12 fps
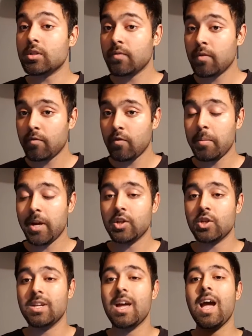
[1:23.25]
of
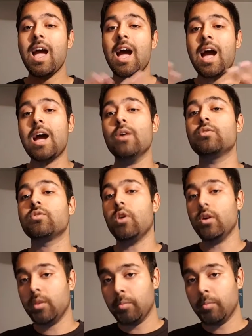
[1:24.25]
inflammation outside the